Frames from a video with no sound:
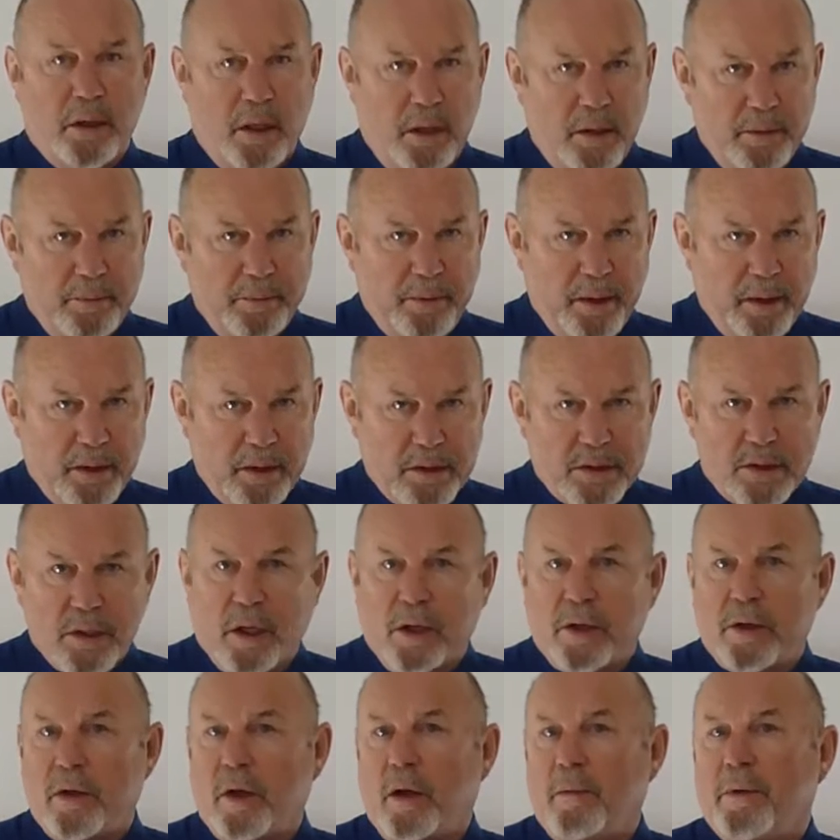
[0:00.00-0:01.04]
and unbalanced
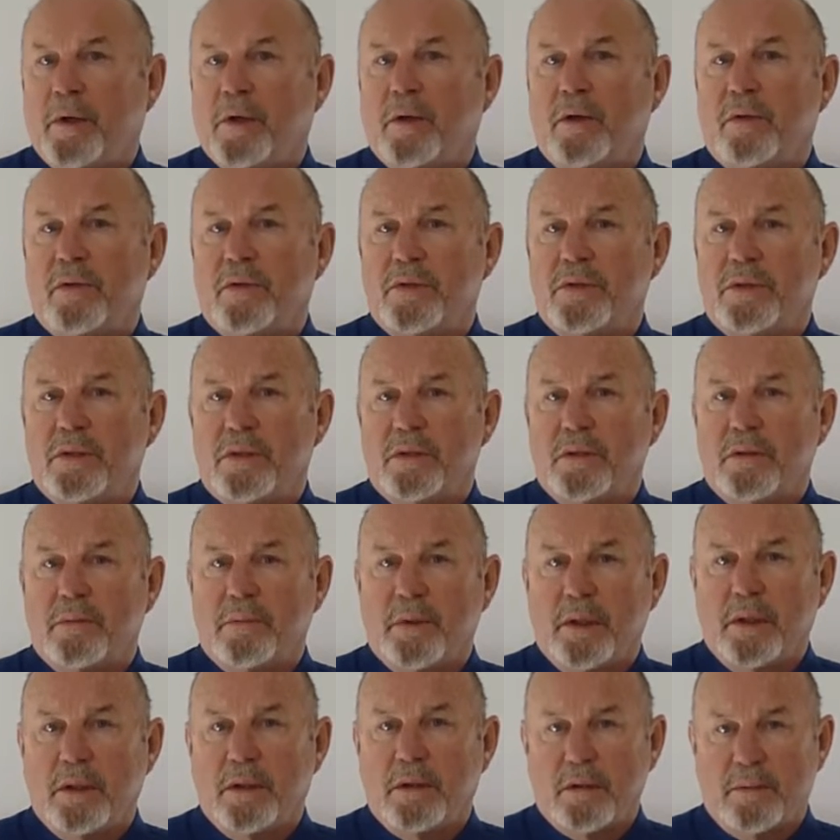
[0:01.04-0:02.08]
autonomic nervous
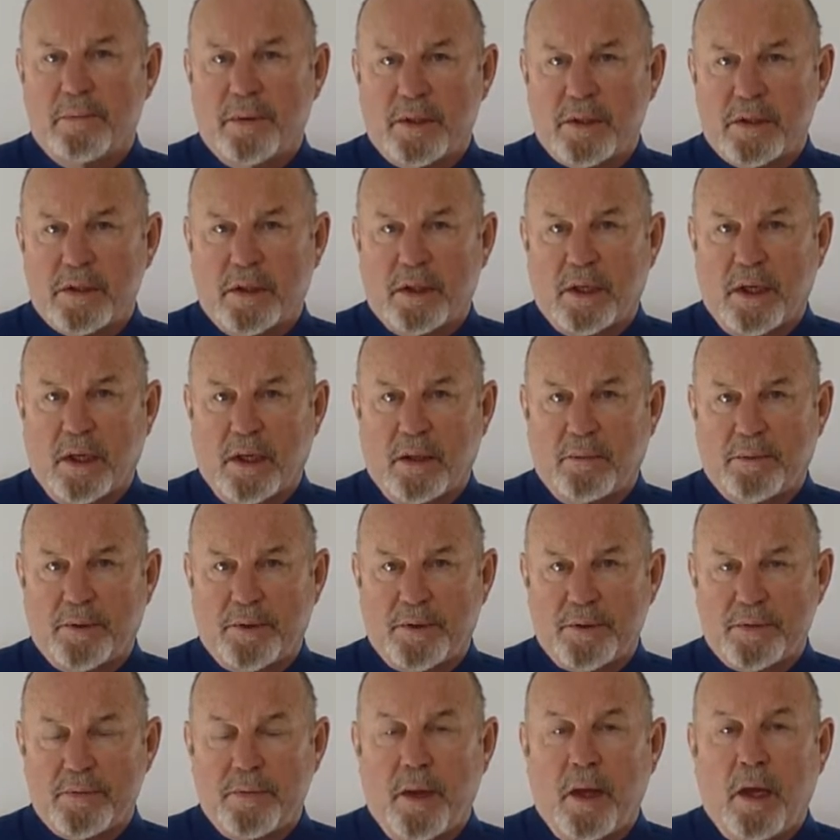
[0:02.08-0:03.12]
system in domestic
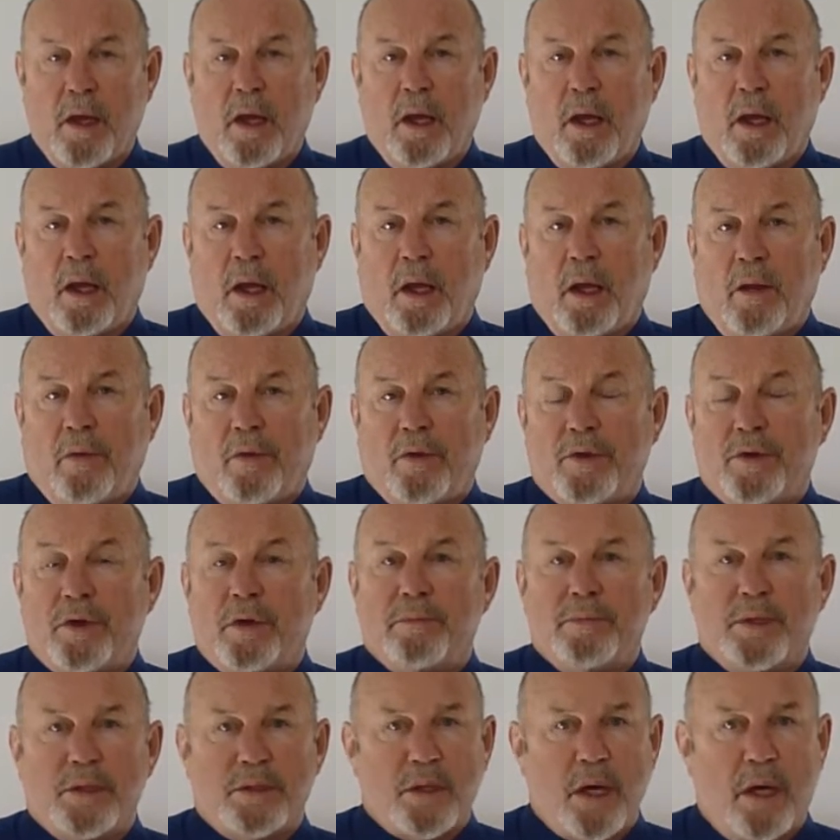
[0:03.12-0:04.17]
animals. The
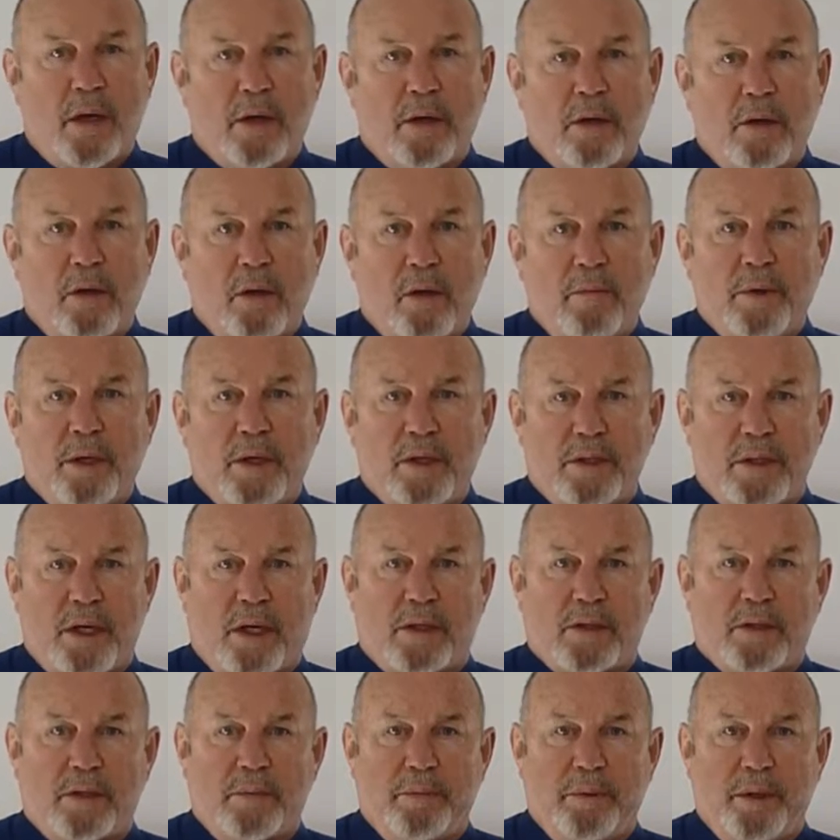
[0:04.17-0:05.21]
term dysautonomia is
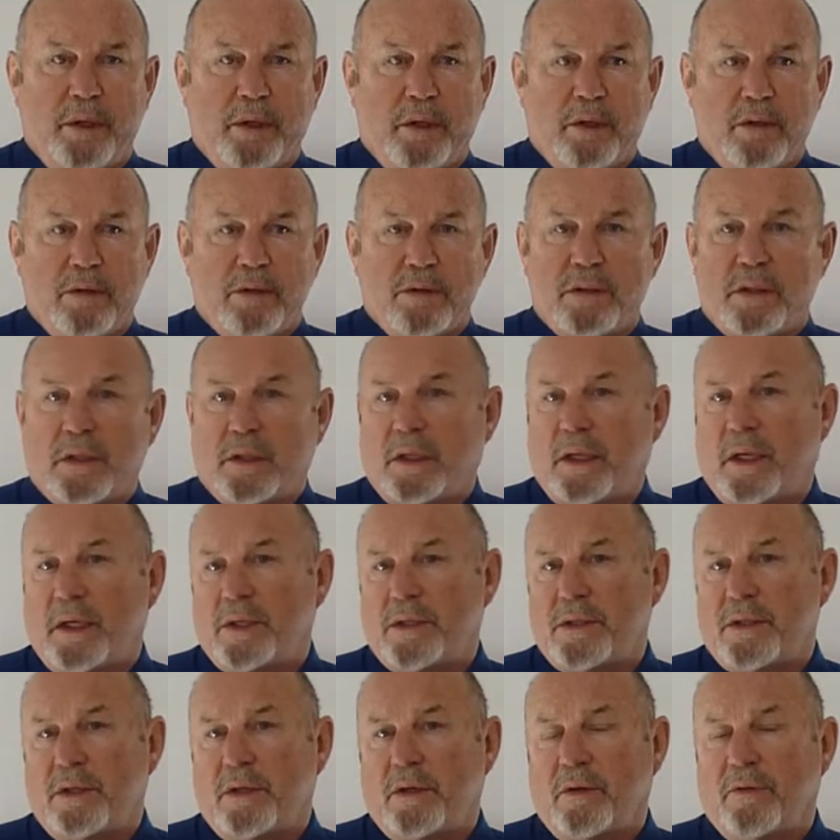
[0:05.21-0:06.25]
actually being used in the
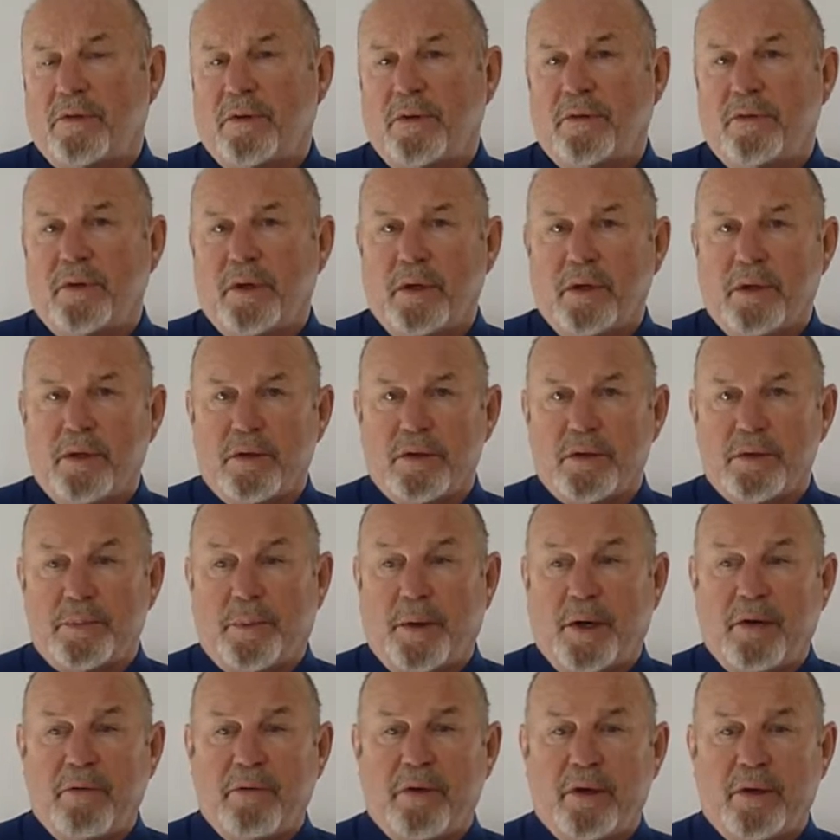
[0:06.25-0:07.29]
last 10 or 15 years
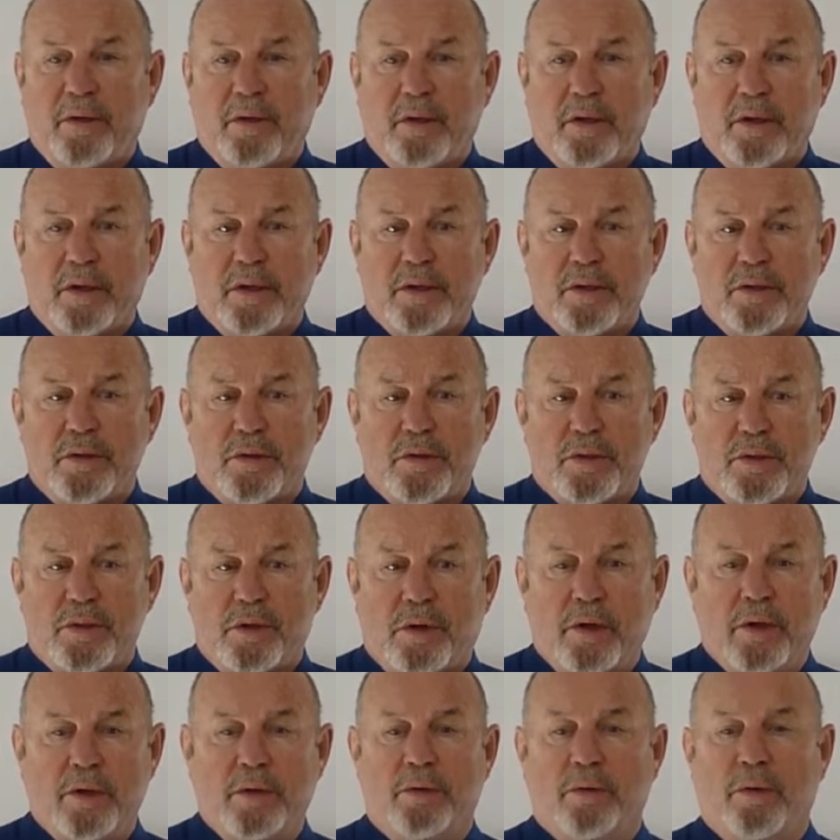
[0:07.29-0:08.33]
by veterinarians who are
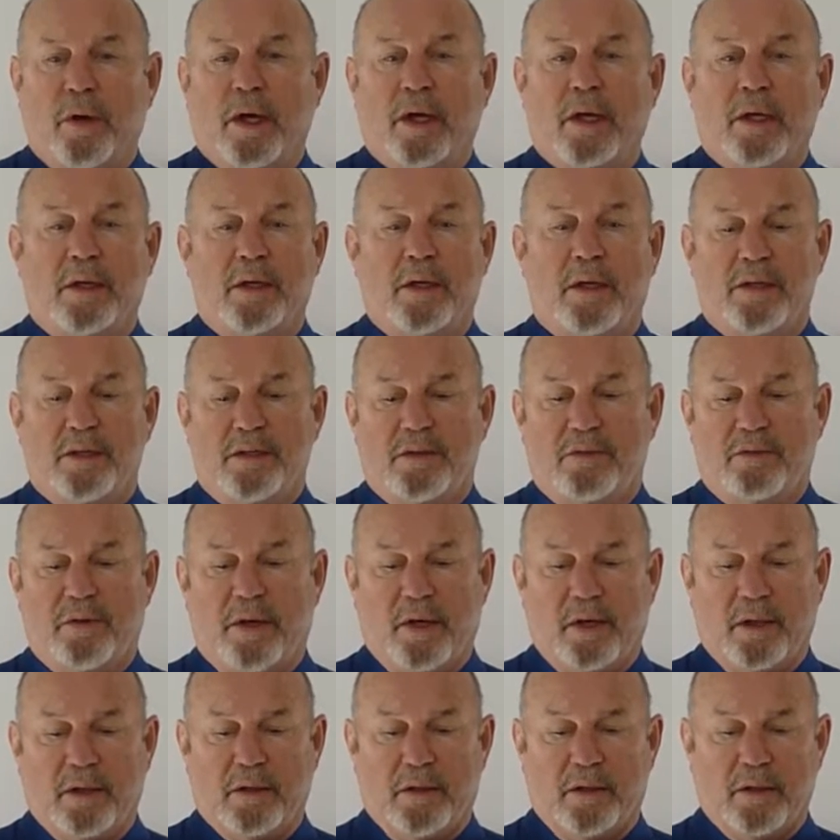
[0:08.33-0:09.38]
starting to recognize the
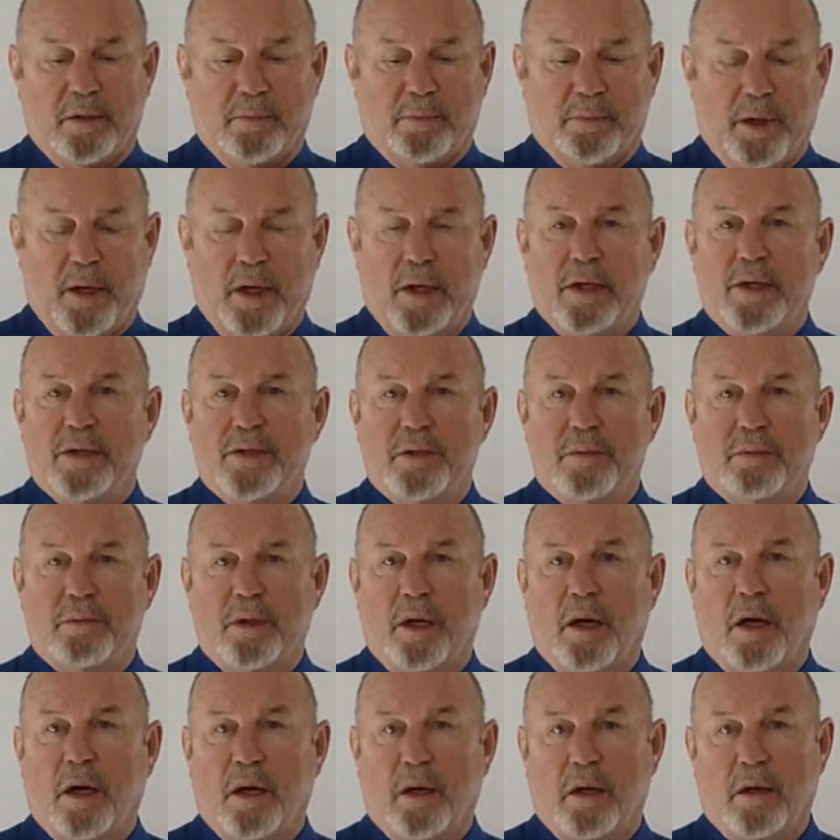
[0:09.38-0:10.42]
fact that the body's
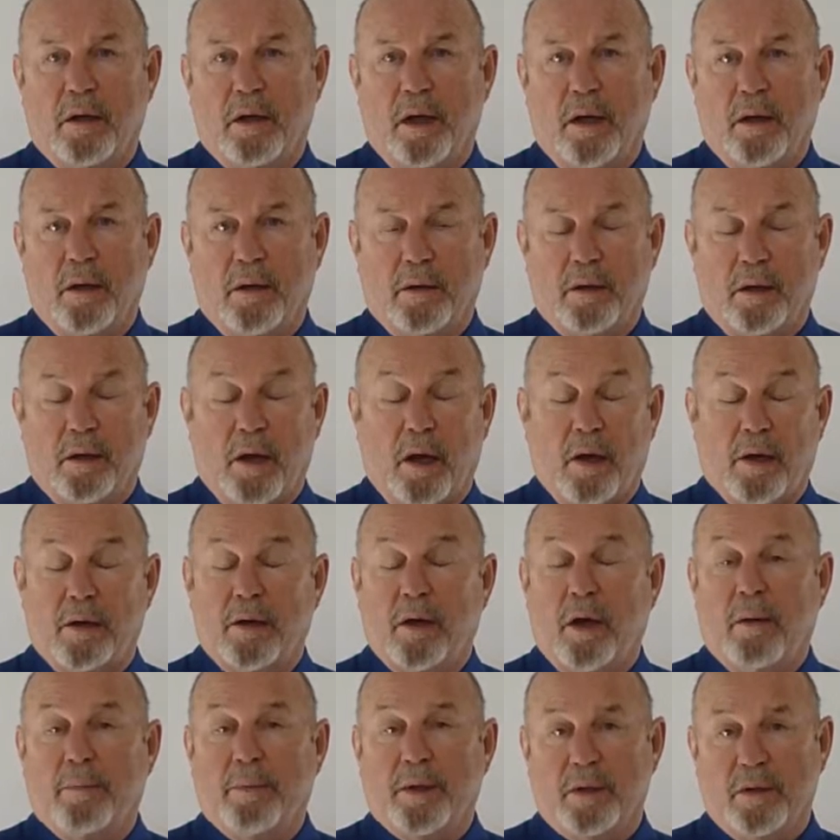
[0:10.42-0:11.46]

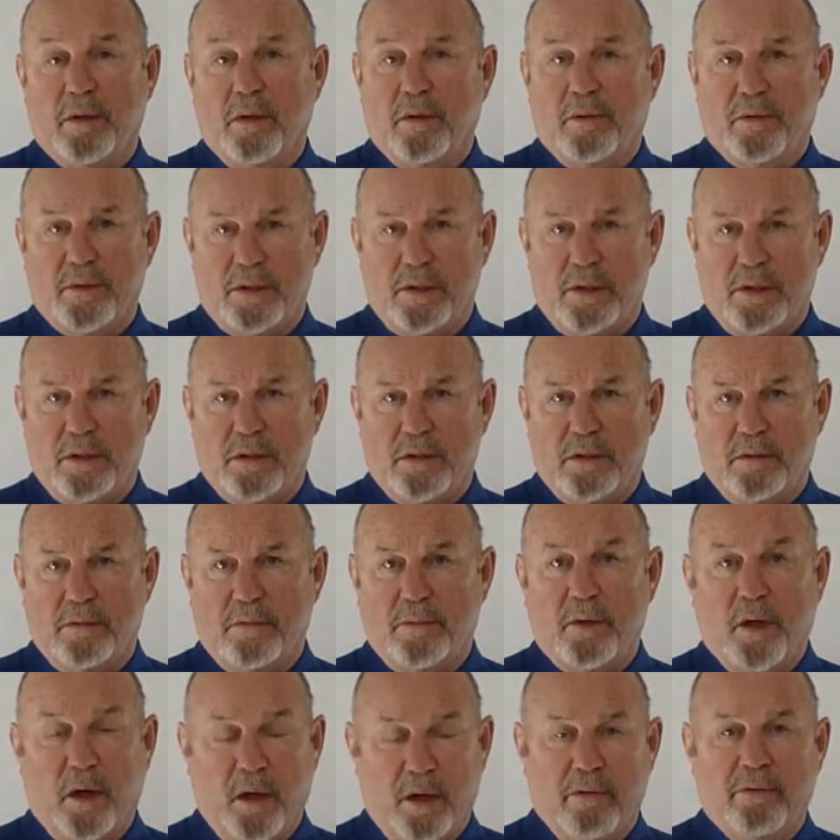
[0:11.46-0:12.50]
autonomic nervous system,
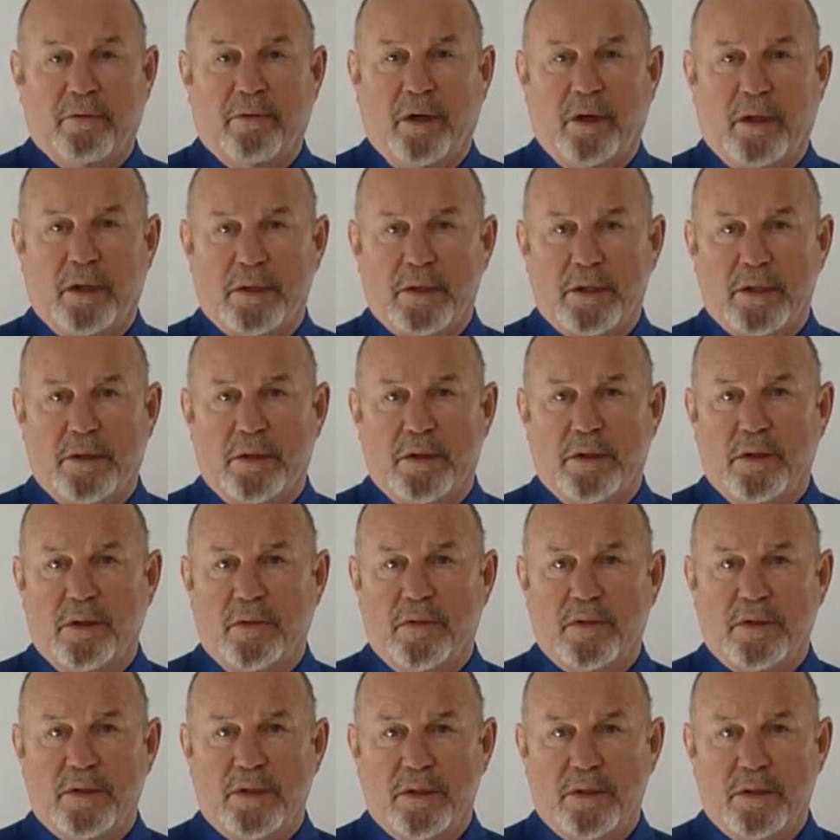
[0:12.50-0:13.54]
non-voluntary
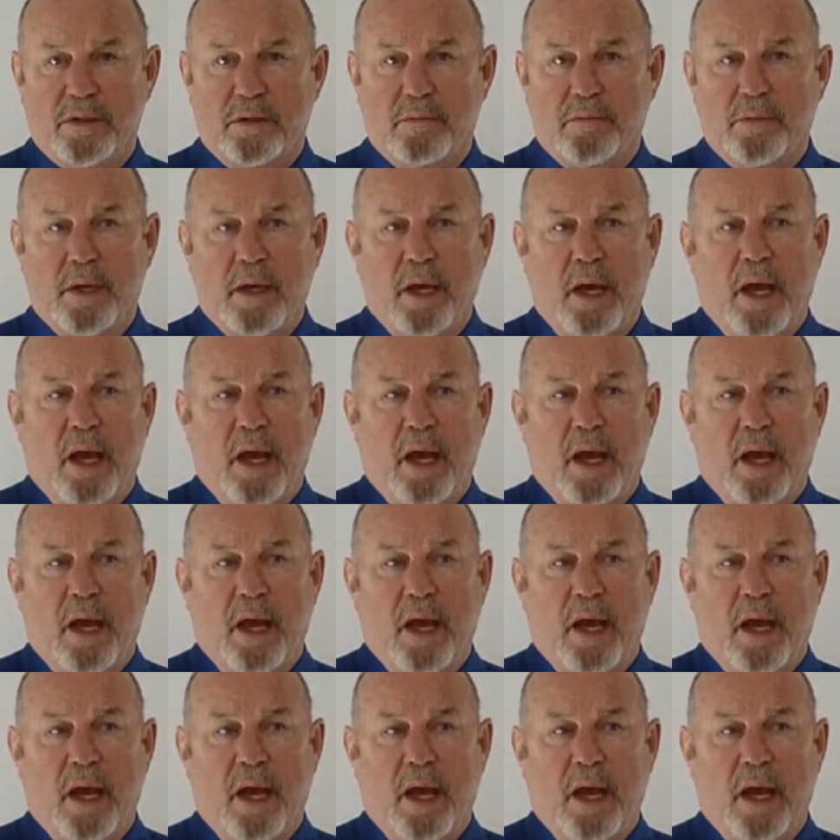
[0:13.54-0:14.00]
nervous system,